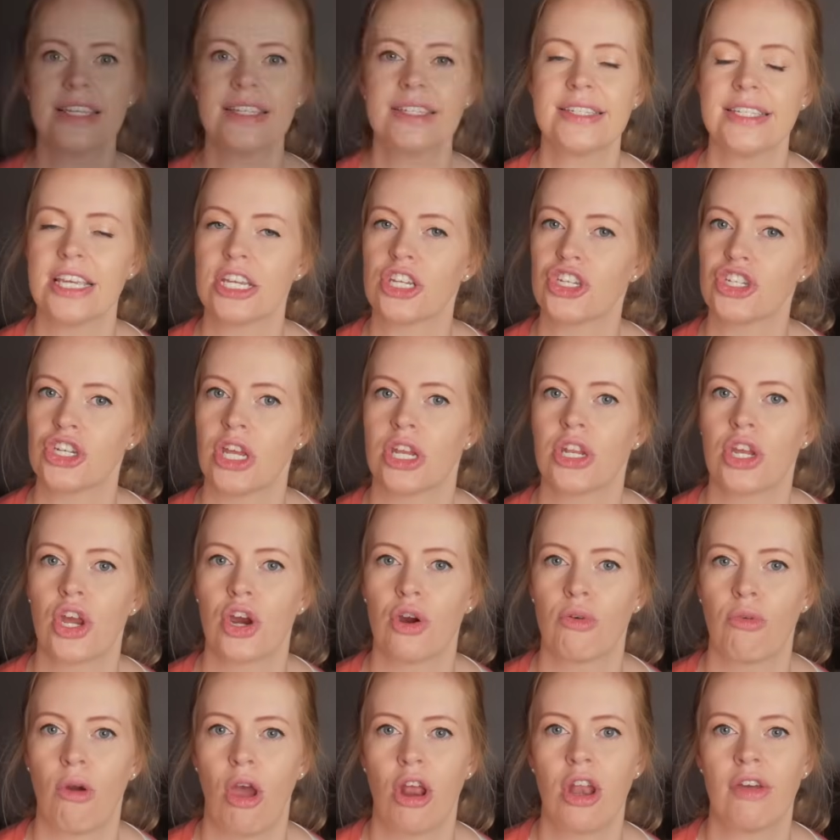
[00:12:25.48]
the section
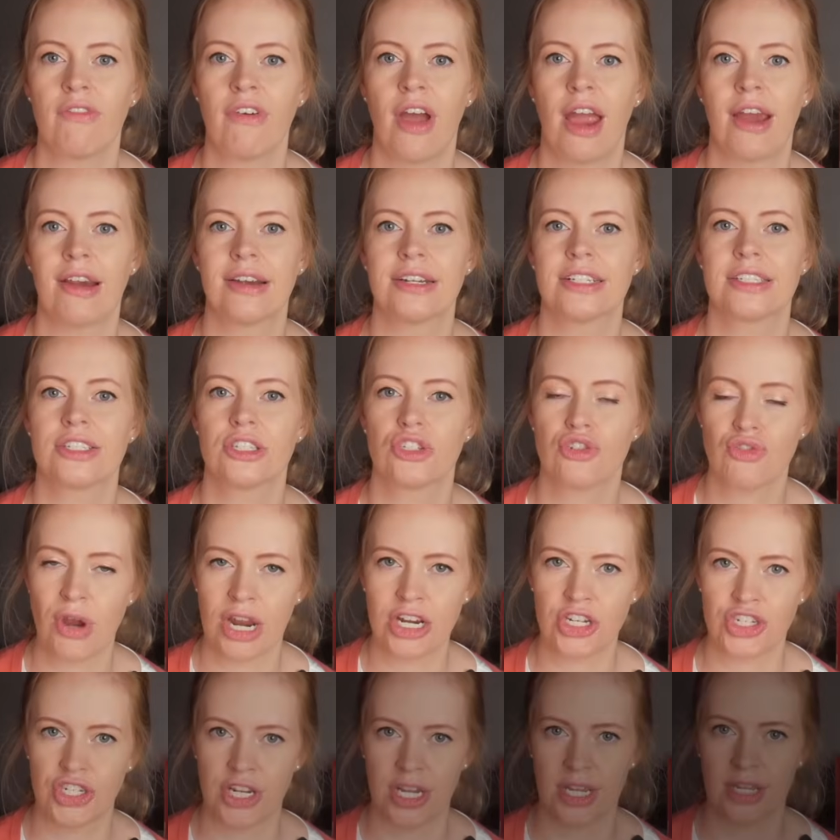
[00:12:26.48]
Coronavirus
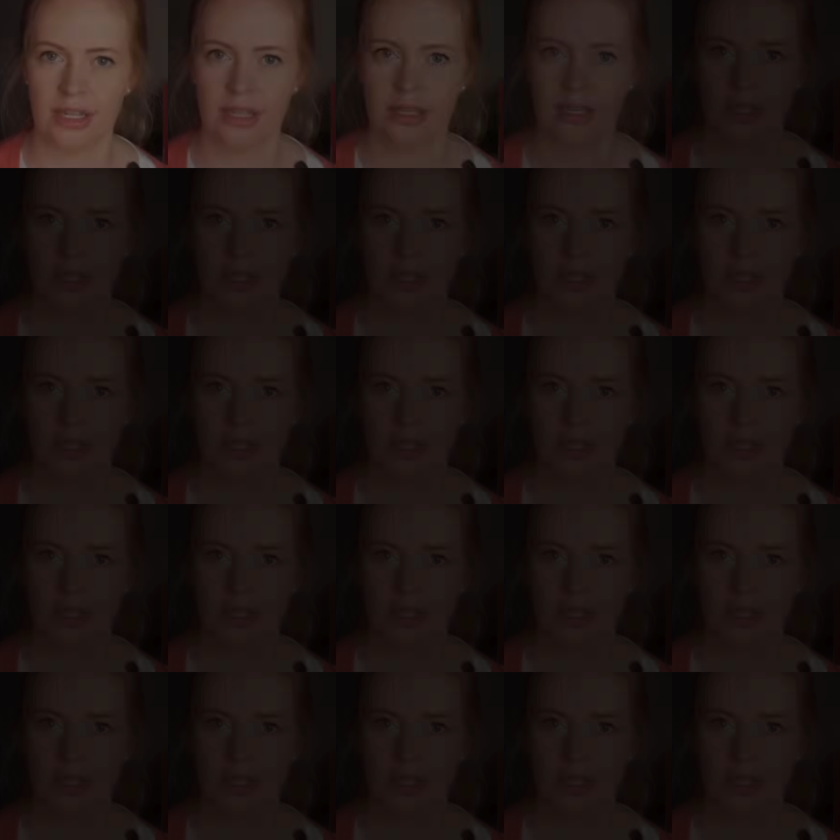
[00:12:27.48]
Structure,